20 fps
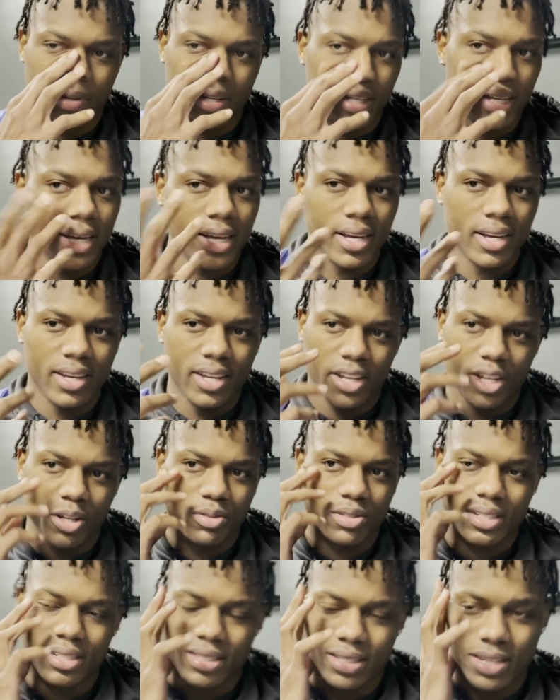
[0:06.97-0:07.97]
But he
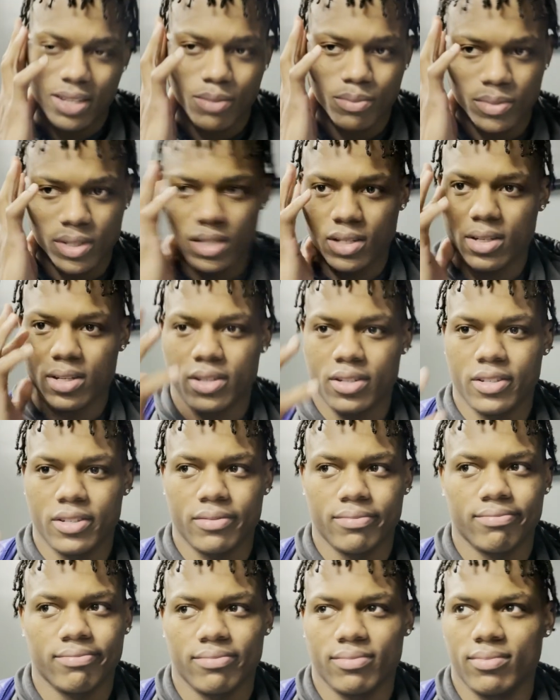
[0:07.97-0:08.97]
was just telling
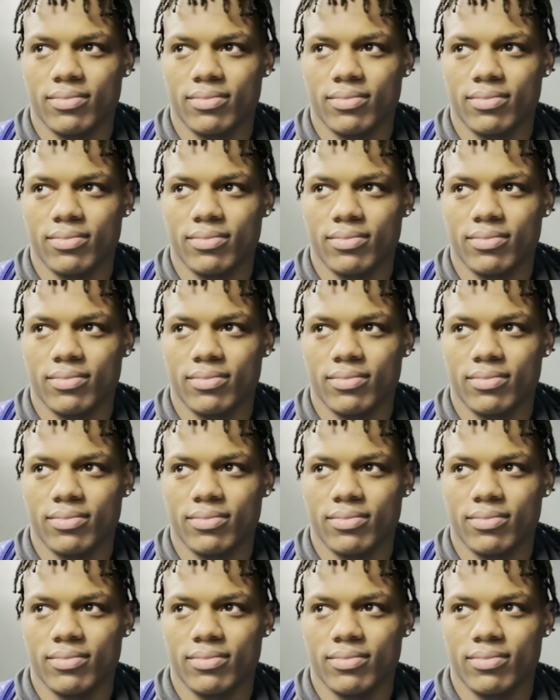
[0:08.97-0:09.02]
me,